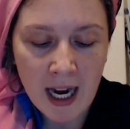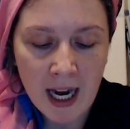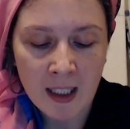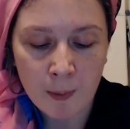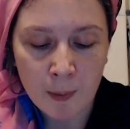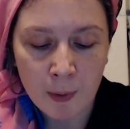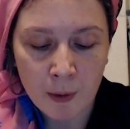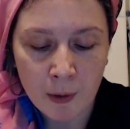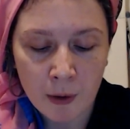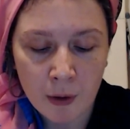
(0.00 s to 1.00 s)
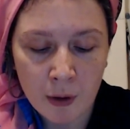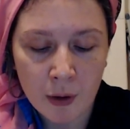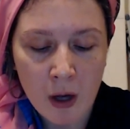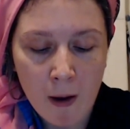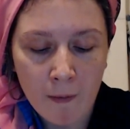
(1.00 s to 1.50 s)
spiritual
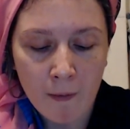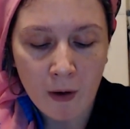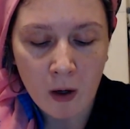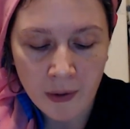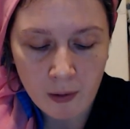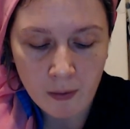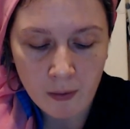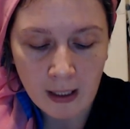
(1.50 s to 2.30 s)
philosophy,